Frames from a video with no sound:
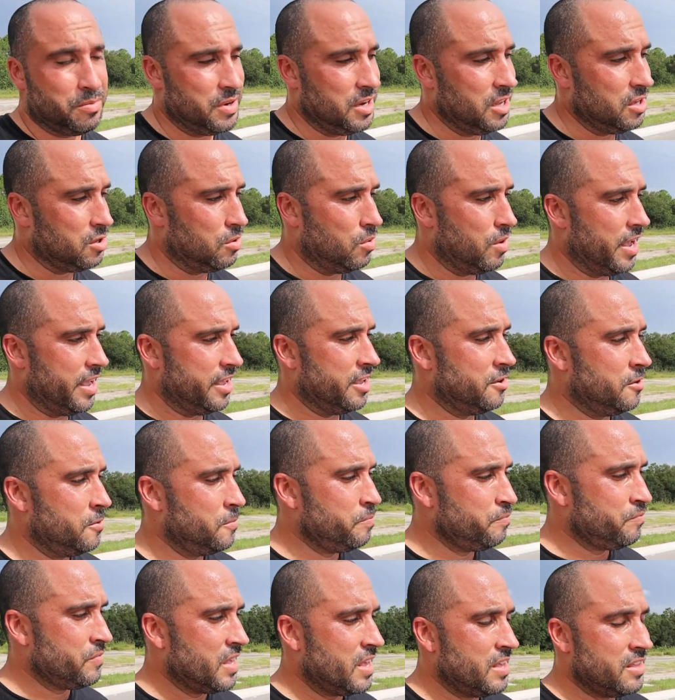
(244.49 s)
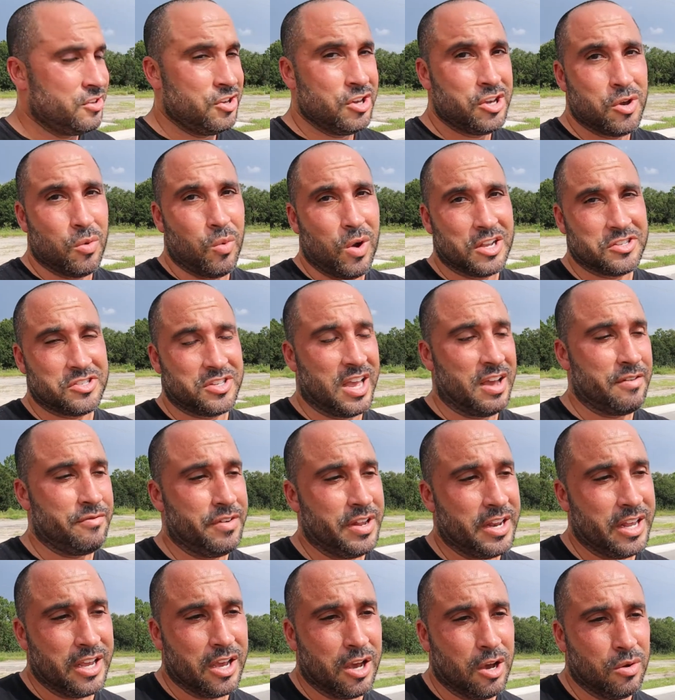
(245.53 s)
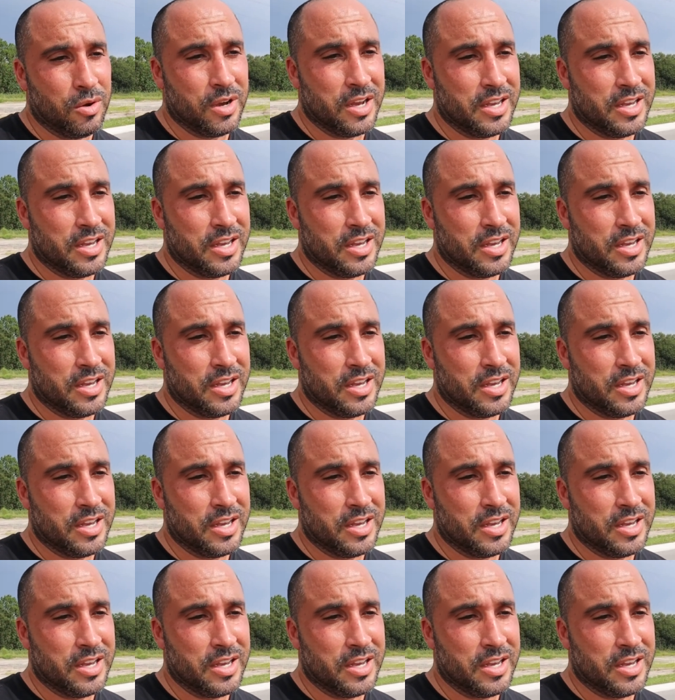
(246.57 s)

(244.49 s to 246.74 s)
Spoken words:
but either way, you could watch that video.